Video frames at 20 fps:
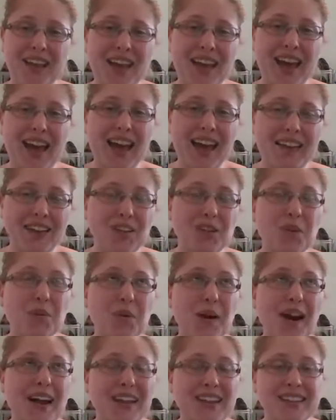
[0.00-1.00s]
had
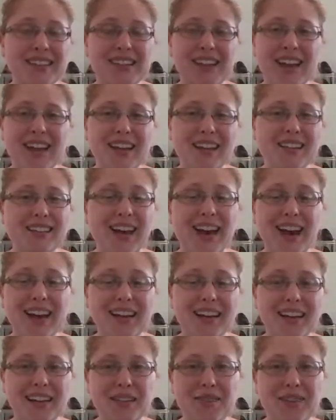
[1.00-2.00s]
quite
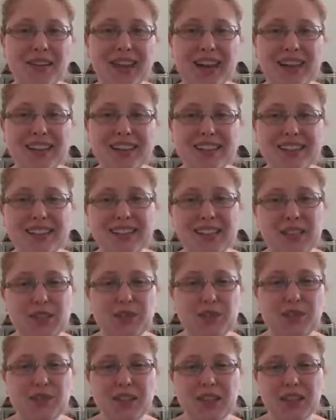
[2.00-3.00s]
dire implications
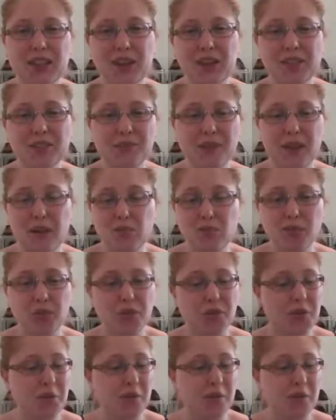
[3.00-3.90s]
for a lot of people who